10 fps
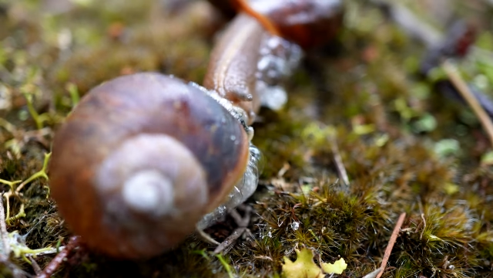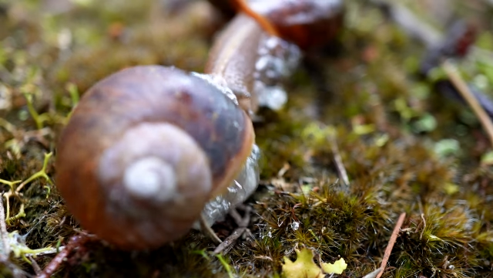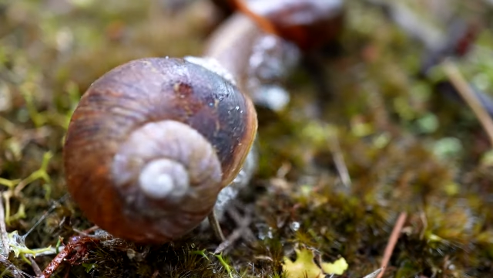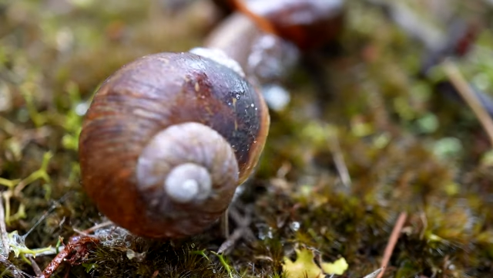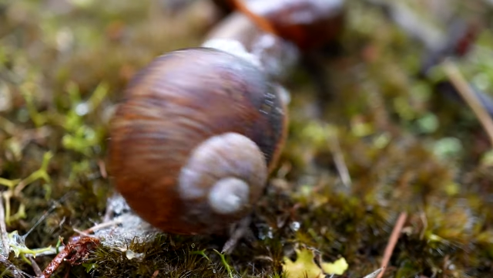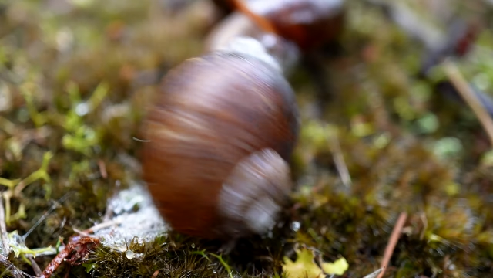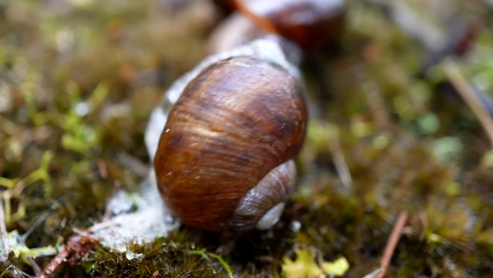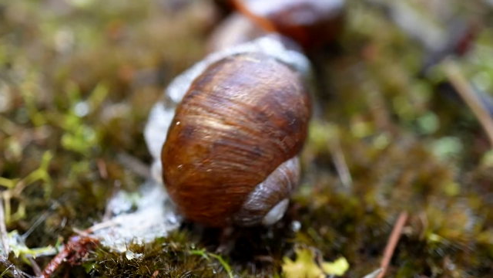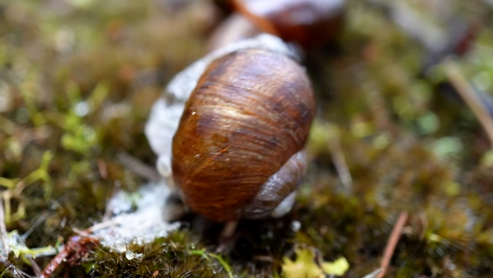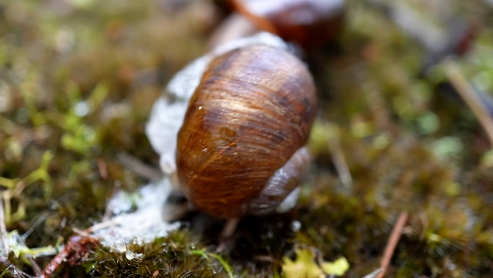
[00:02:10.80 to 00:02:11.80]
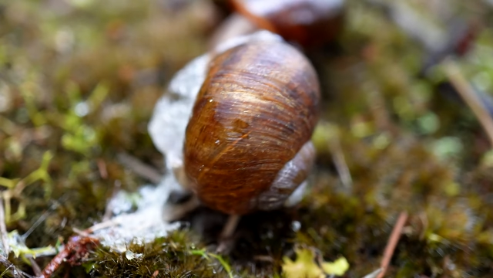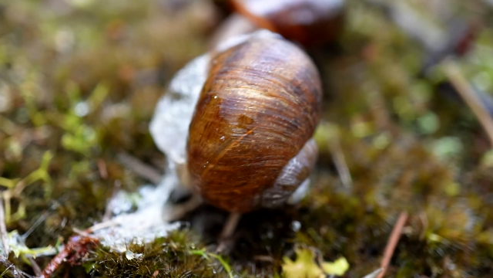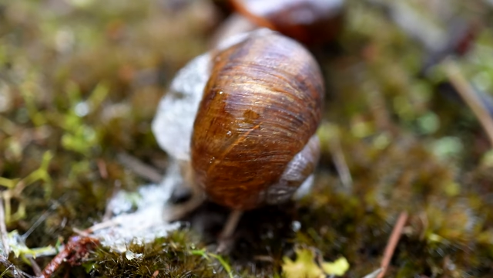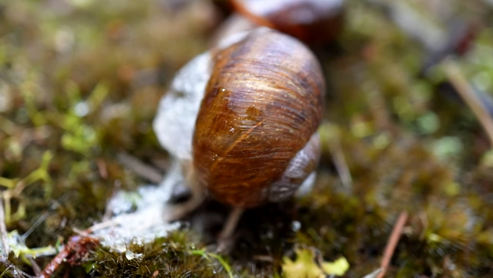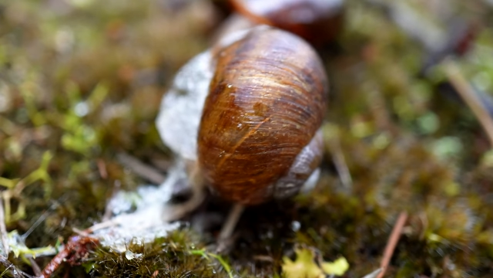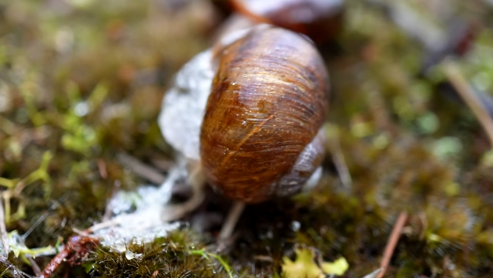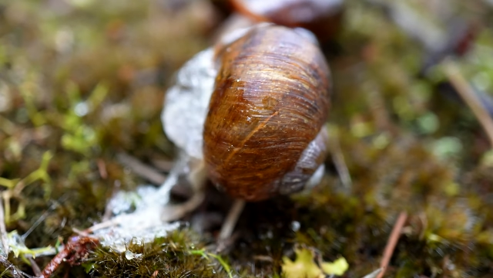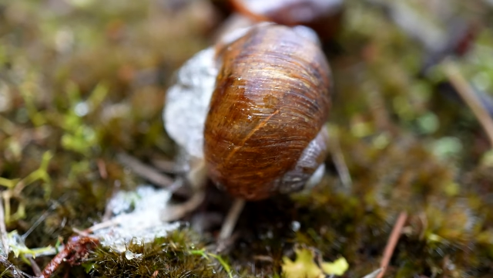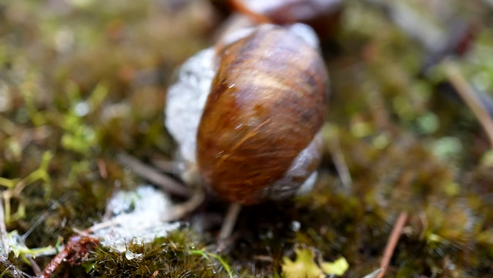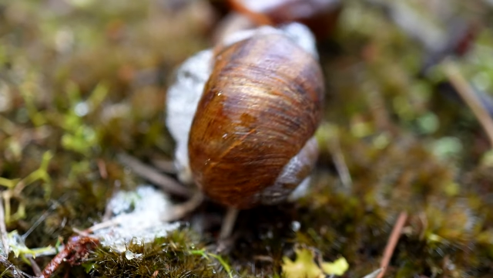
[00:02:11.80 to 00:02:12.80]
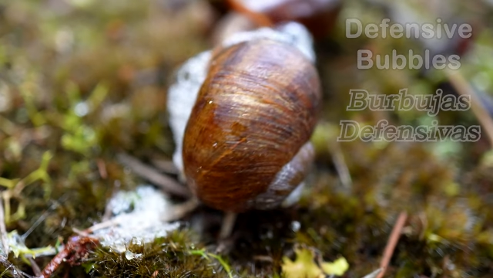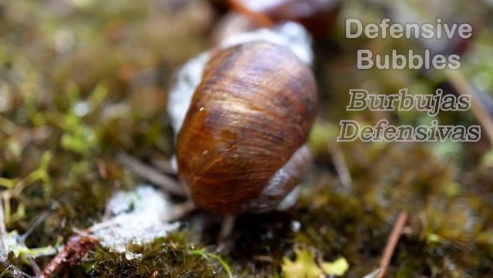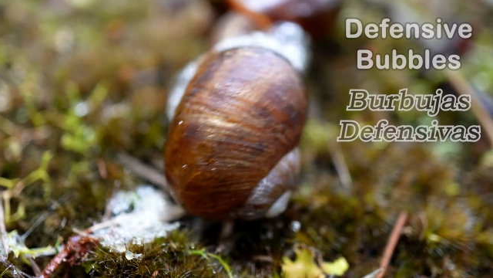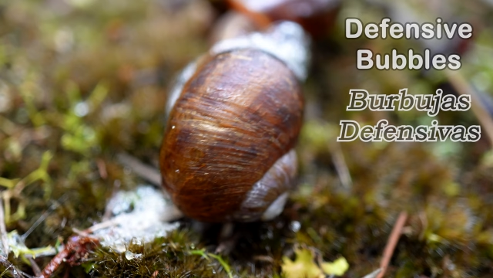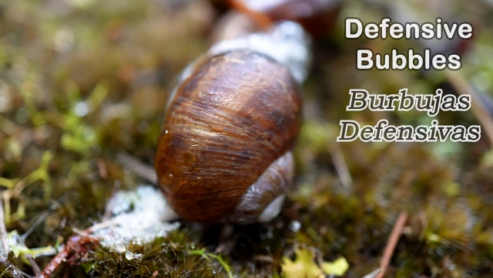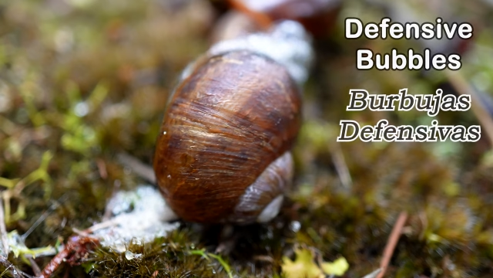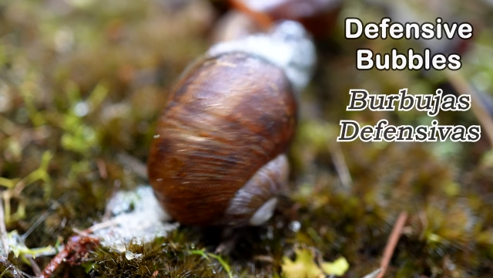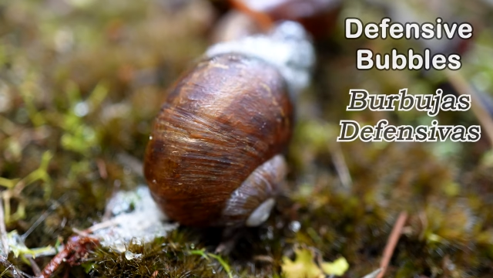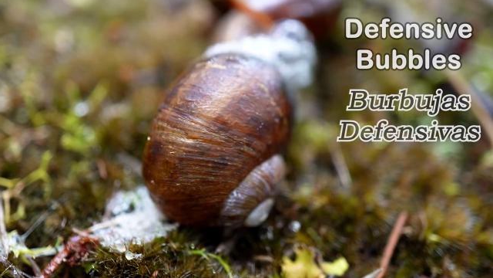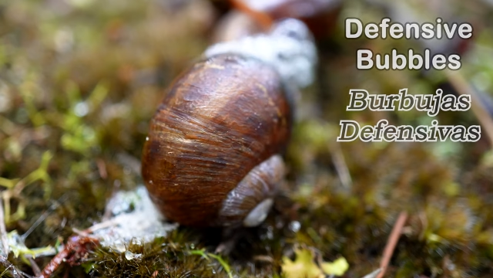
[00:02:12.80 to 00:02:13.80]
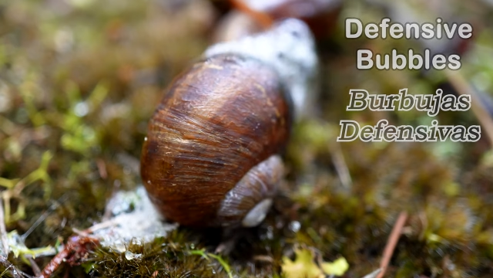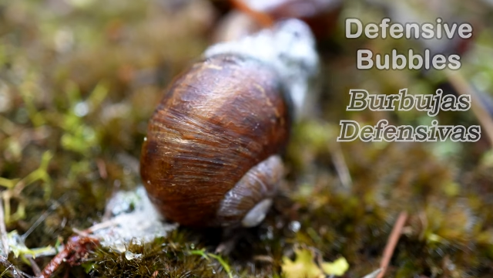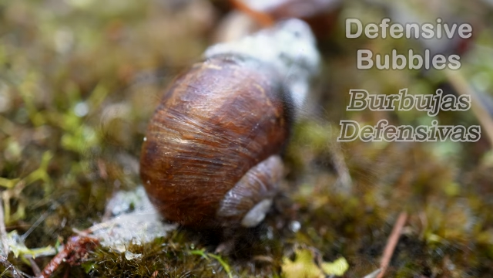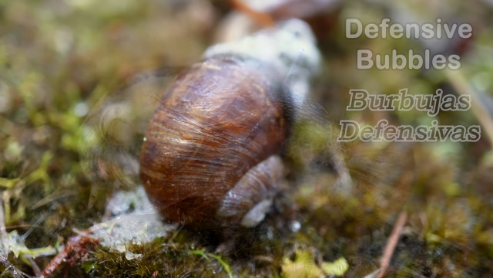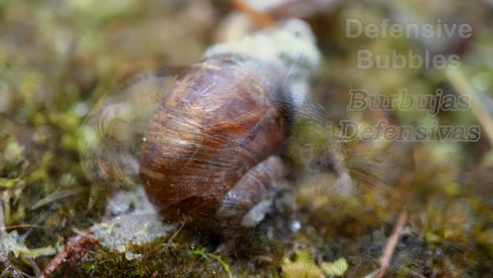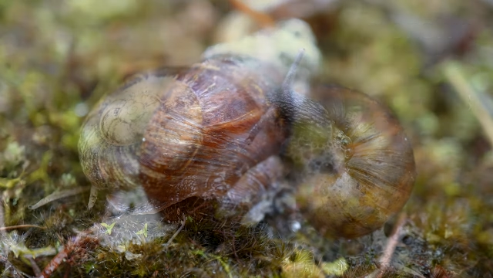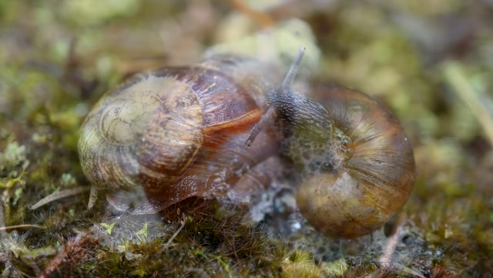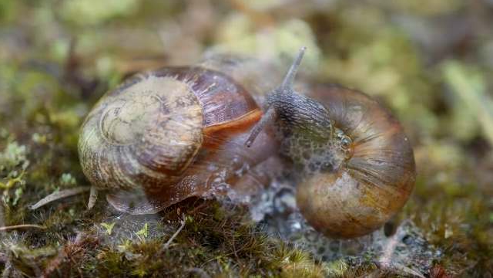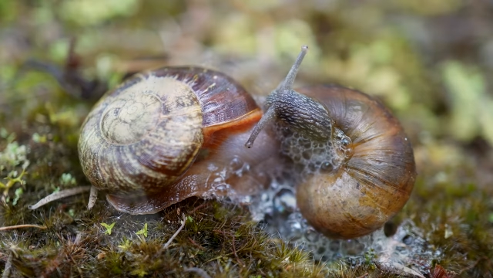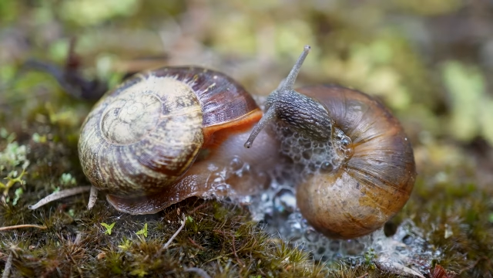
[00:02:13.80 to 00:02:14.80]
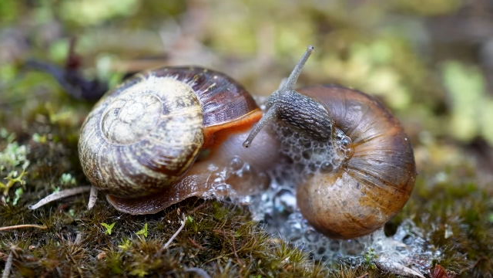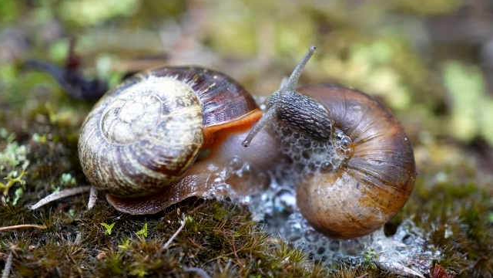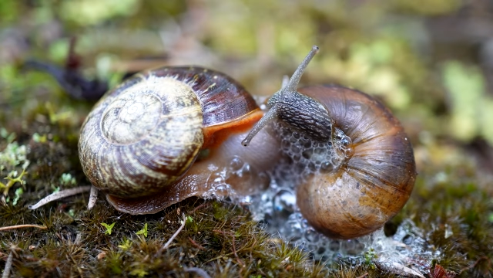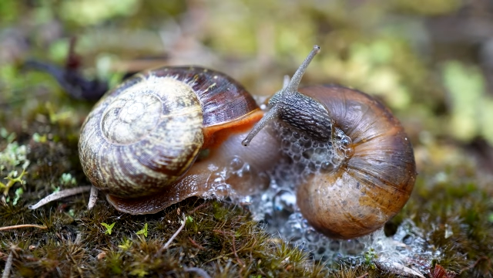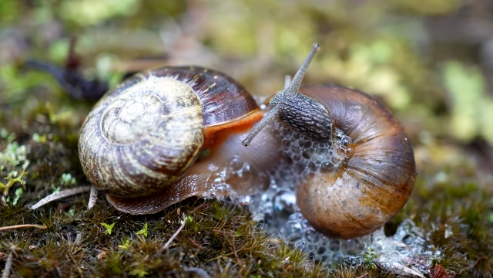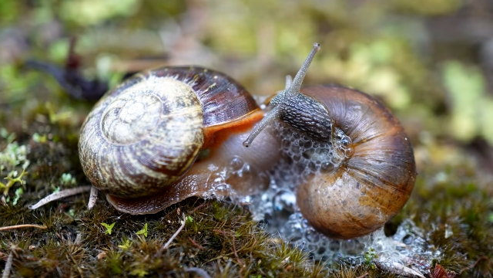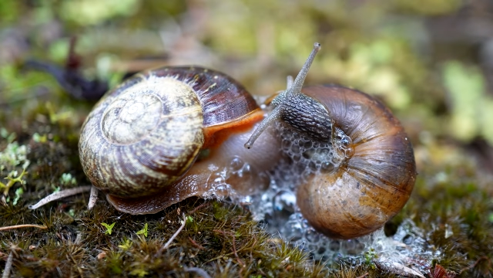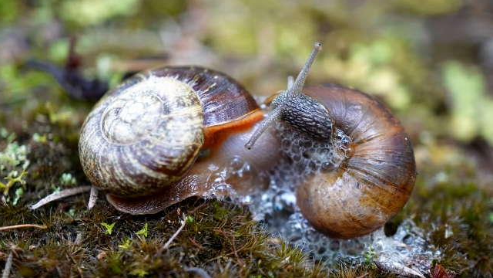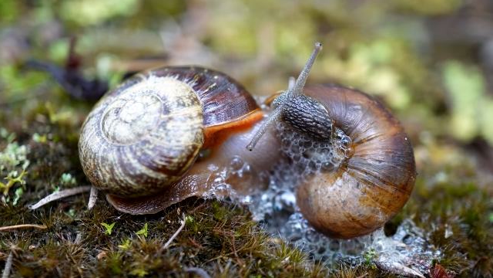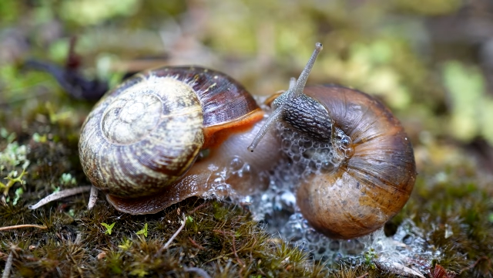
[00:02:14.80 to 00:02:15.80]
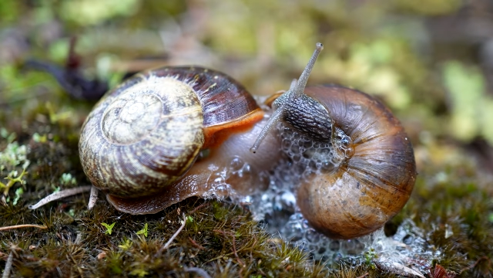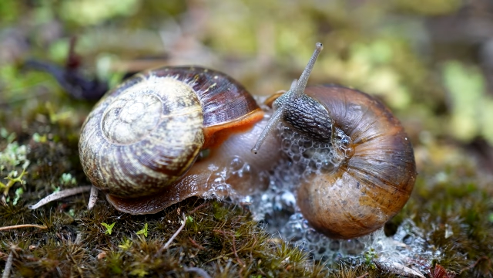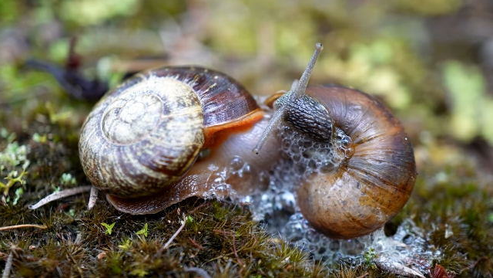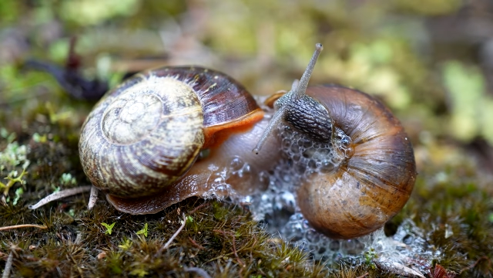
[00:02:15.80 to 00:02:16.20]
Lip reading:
(no speaker visible)